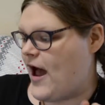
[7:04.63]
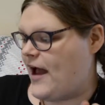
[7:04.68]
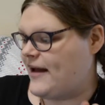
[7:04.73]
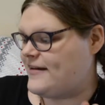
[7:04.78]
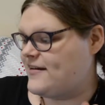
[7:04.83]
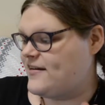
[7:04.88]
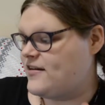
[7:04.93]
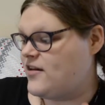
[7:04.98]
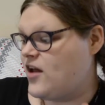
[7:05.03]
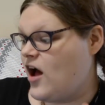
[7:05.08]
I
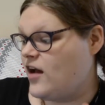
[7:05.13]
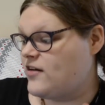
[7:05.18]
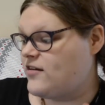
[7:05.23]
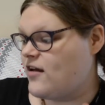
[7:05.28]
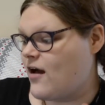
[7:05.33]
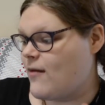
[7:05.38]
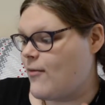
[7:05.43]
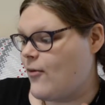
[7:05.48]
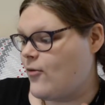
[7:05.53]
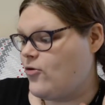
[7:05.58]
did not
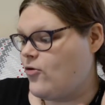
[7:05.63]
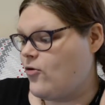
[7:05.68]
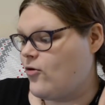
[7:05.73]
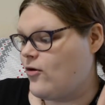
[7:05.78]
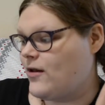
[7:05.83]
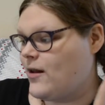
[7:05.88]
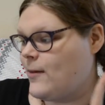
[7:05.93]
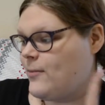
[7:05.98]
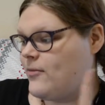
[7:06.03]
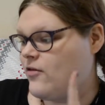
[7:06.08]
talk about
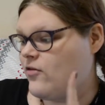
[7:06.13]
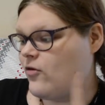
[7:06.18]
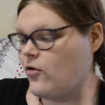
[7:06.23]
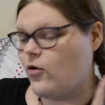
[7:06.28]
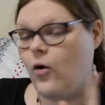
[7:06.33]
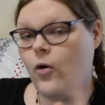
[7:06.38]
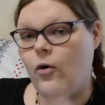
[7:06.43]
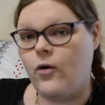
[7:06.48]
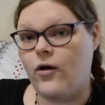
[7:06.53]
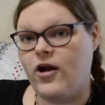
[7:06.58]
eucalyptus
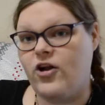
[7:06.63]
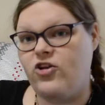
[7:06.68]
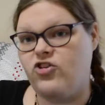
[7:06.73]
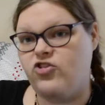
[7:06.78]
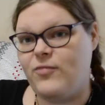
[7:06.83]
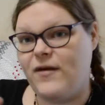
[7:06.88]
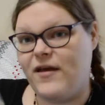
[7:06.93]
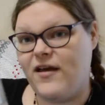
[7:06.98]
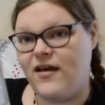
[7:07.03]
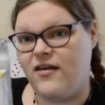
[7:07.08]
or
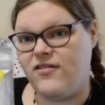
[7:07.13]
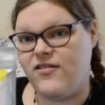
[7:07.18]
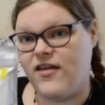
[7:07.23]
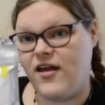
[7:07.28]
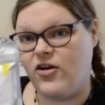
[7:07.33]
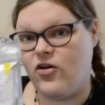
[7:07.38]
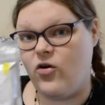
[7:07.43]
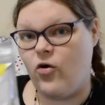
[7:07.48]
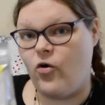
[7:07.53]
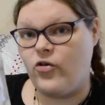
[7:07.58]
orange because
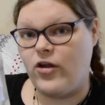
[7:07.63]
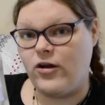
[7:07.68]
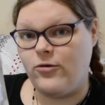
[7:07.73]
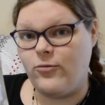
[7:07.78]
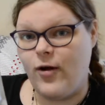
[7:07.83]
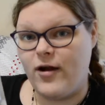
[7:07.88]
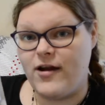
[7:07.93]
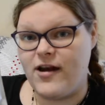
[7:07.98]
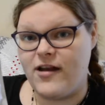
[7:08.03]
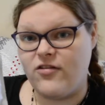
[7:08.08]
in Cold
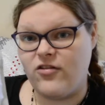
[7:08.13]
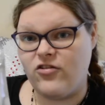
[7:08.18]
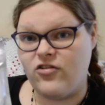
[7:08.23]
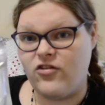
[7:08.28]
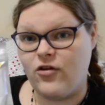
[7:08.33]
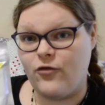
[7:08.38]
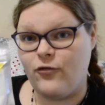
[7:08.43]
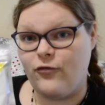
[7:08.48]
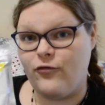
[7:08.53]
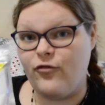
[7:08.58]
911 it's
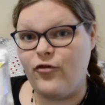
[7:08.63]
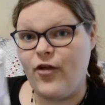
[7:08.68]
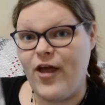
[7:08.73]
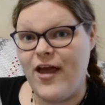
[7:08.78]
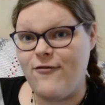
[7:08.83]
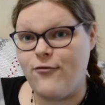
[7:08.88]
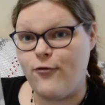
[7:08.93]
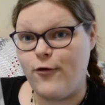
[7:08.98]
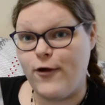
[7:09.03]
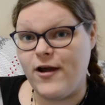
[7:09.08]
just a
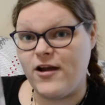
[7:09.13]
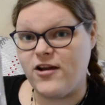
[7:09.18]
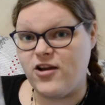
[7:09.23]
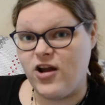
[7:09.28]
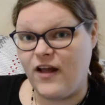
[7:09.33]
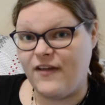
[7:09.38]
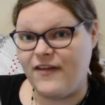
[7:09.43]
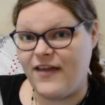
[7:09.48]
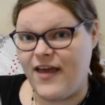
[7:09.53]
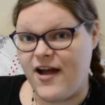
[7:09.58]
flavoring,
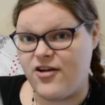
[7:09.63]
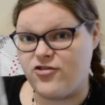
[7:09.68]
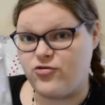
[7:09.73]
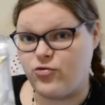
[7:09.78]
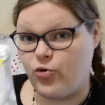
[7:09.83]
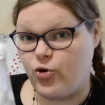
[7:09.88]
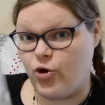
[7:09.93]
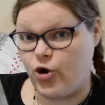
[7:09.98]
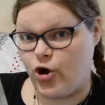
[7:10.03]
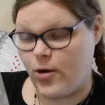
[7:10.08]
not the
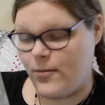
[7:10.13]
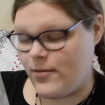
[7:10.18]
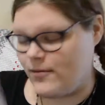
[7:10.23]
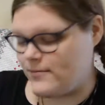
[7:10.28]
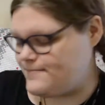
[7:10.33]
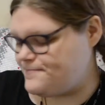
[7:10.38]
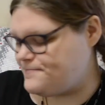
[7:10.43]
actual herb.